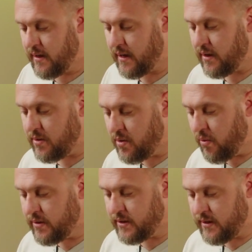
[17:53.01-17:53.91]
and
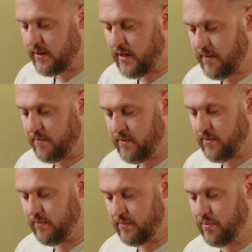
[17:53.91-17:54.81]
anointing them
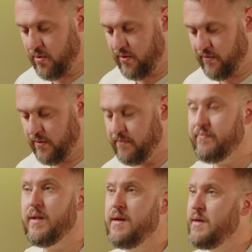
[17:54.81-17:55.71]
with perfume.
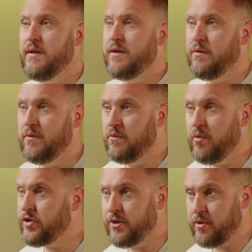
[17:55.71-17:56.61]

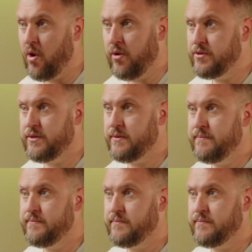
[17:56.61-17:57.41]
Worship costs.